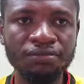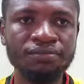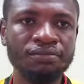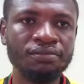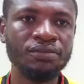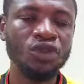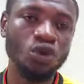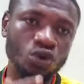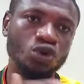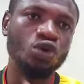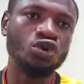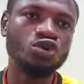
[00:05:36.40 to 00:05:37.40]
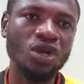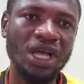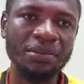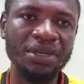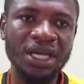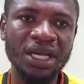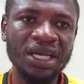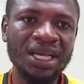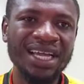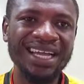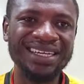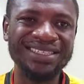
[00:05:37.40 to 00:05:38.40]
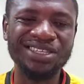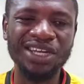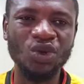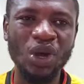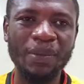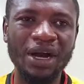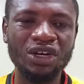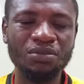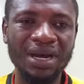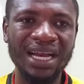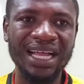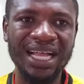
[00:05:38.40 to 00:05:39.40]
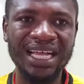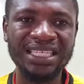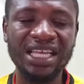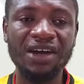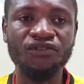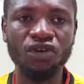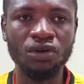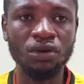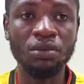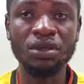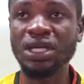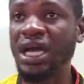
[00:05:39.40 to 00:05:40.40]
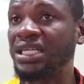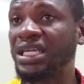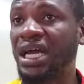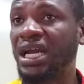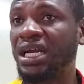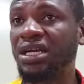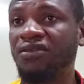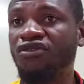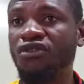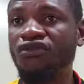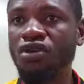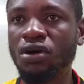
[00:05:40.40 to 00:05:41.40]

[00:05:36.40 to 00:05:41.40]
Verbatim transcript: we also come here and tell you about Madagascar for. Omo the entire niveau